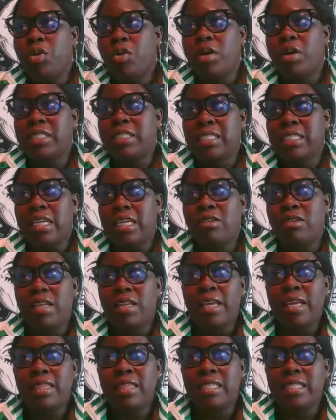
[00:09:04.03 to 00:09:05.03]
are single
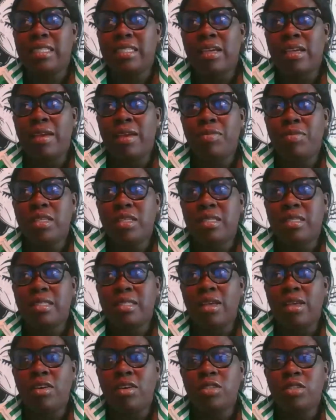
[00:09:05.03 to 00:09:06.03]
at this time, this
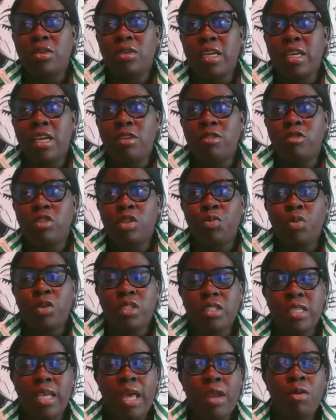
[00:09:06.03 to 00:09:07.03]
is also an energy where
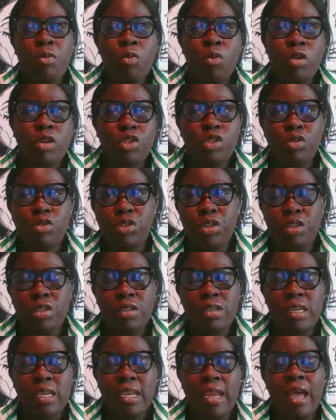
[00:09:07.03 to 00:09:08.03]
Saturn wants you to
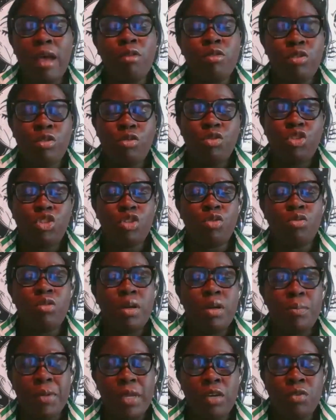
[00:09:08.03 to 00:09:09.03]
look at how you show
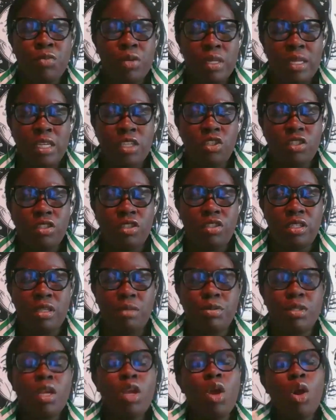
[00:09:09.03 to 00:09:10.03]
up in
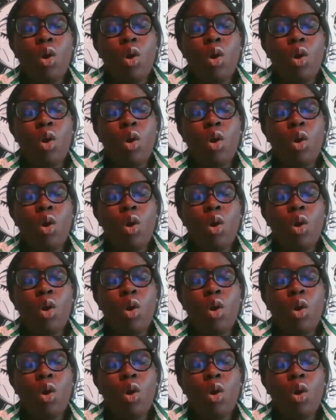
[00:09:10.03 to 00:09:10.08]
relationships.